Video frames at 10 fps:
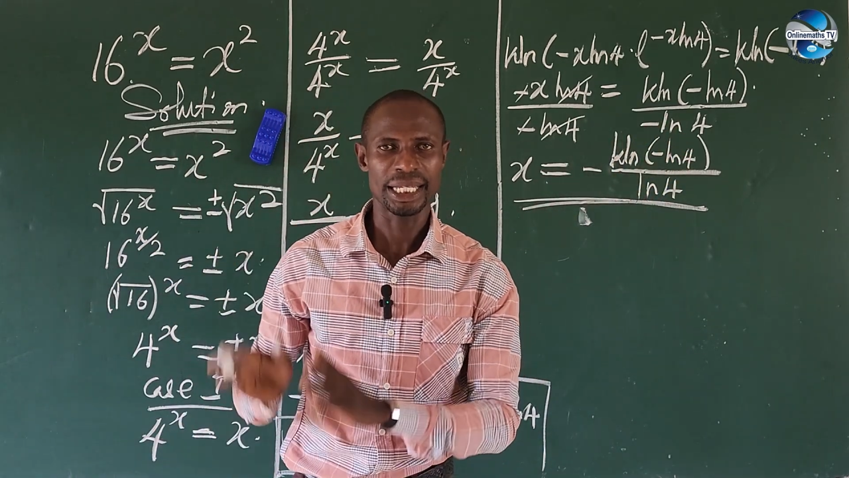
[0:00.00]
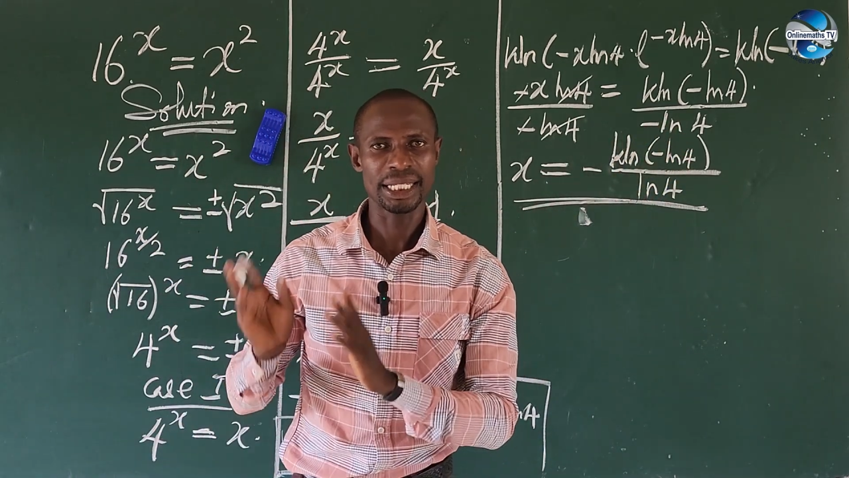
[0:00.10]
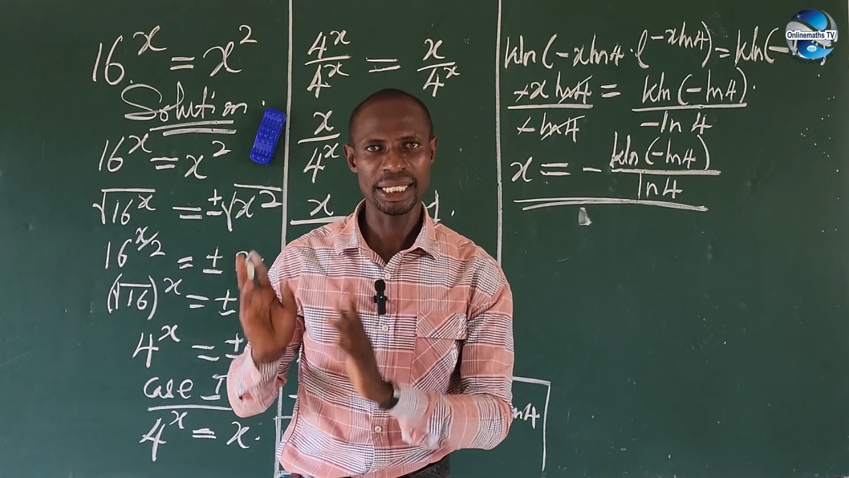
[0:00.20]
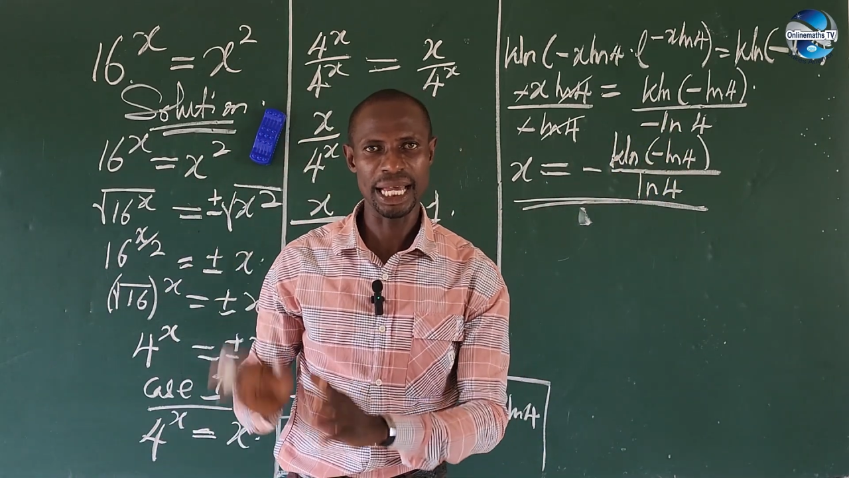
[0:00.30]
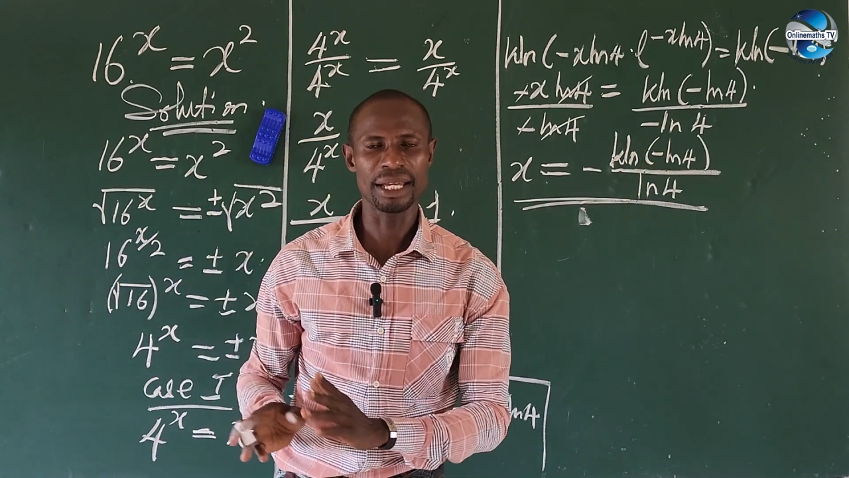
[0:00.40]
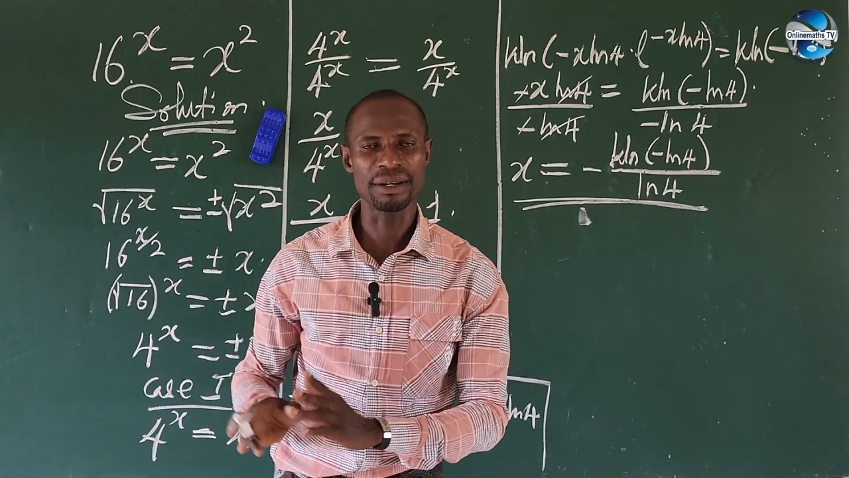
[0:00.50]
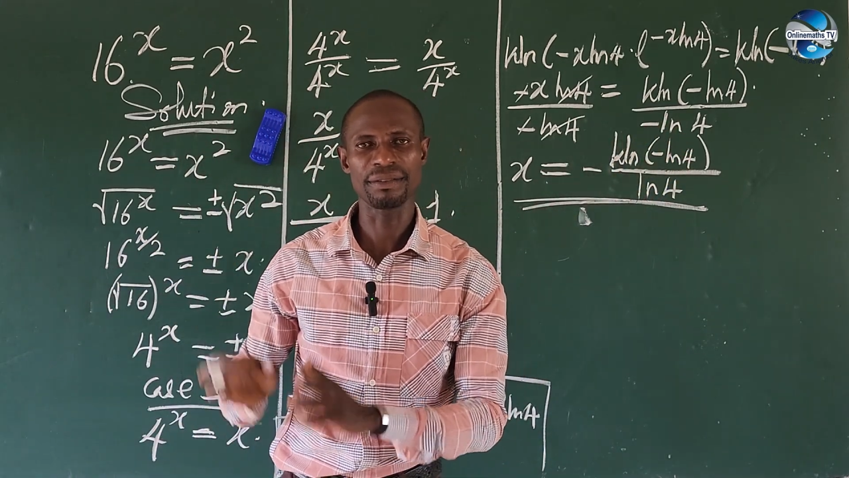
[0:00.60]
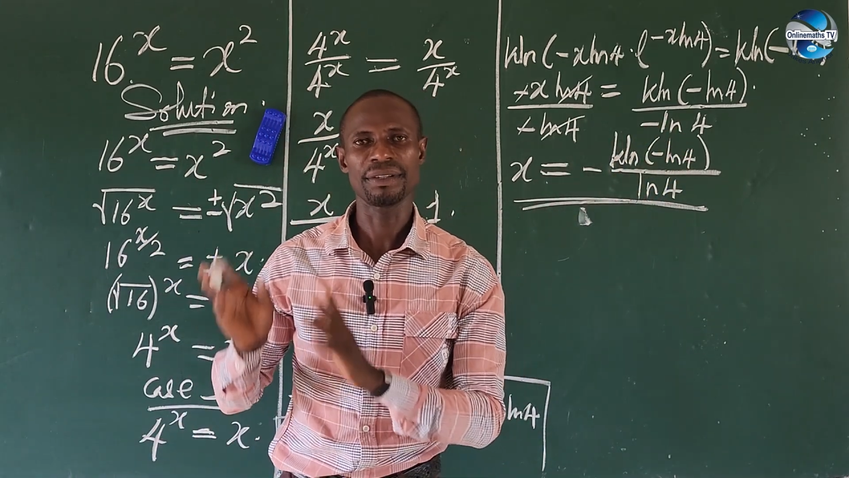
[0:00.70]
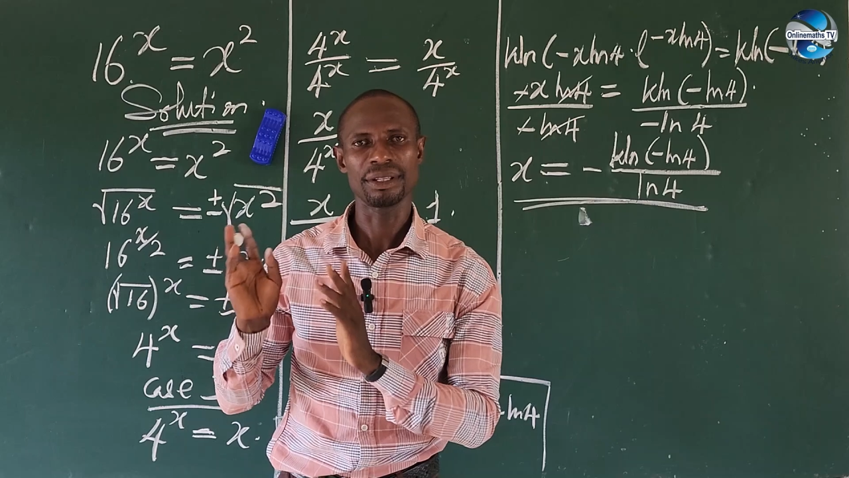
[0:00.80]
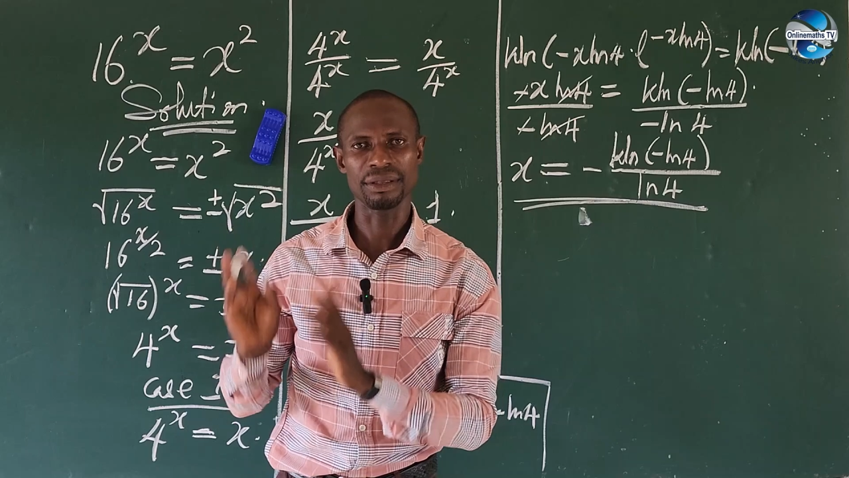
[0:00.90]
set
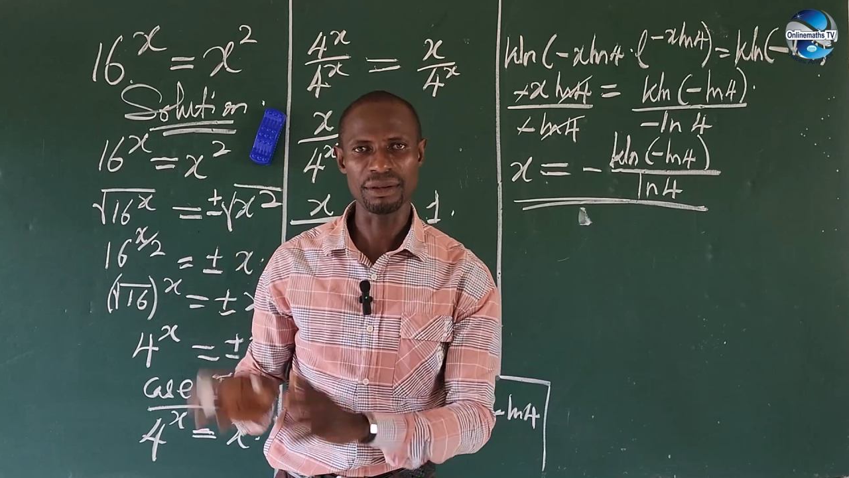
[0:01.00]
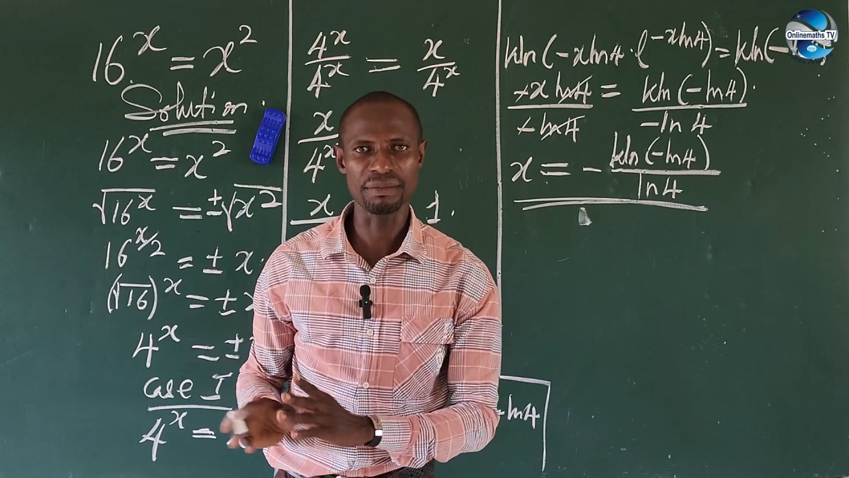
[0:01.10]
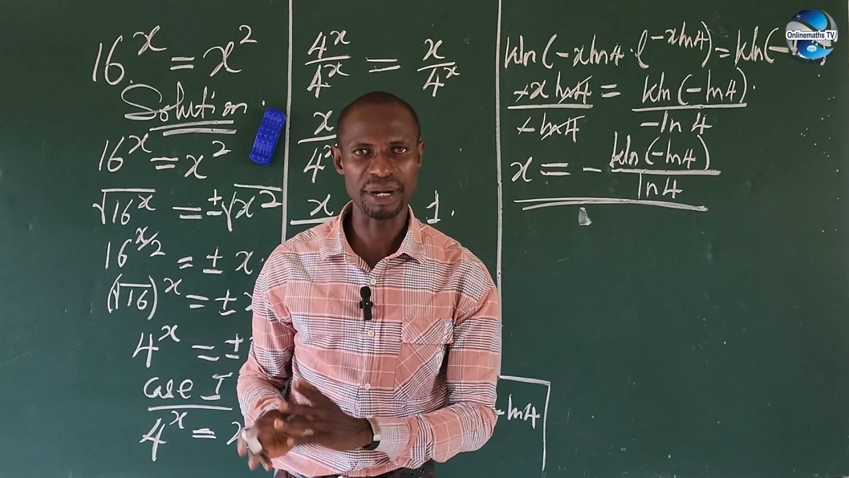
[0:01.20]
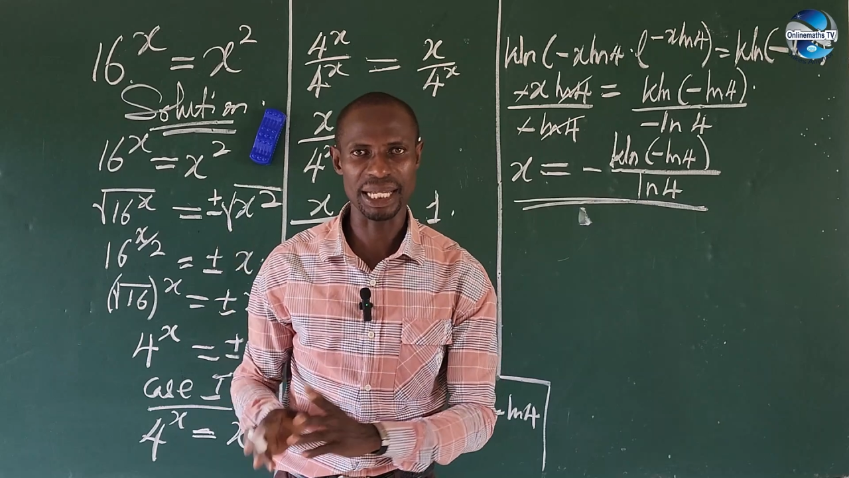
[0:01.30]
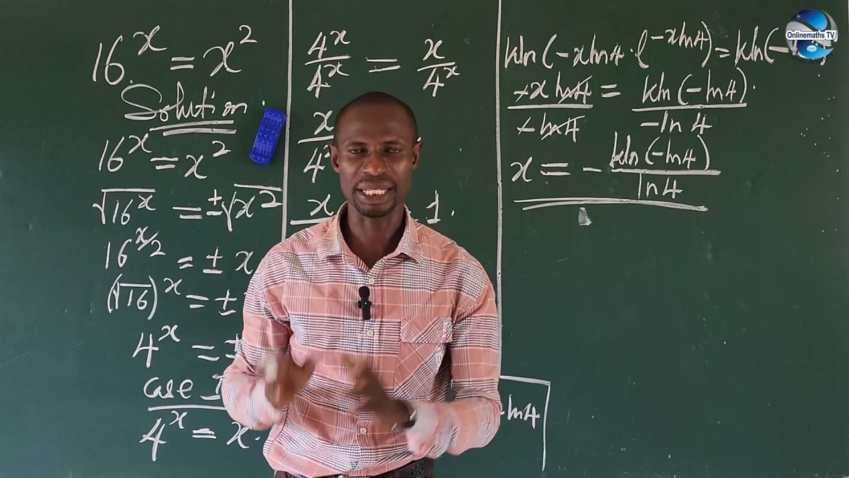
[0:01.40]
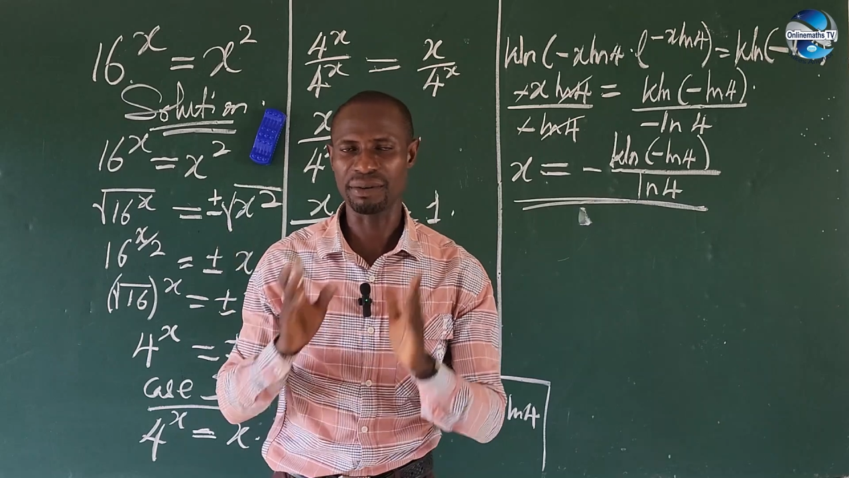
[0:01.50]
of numbers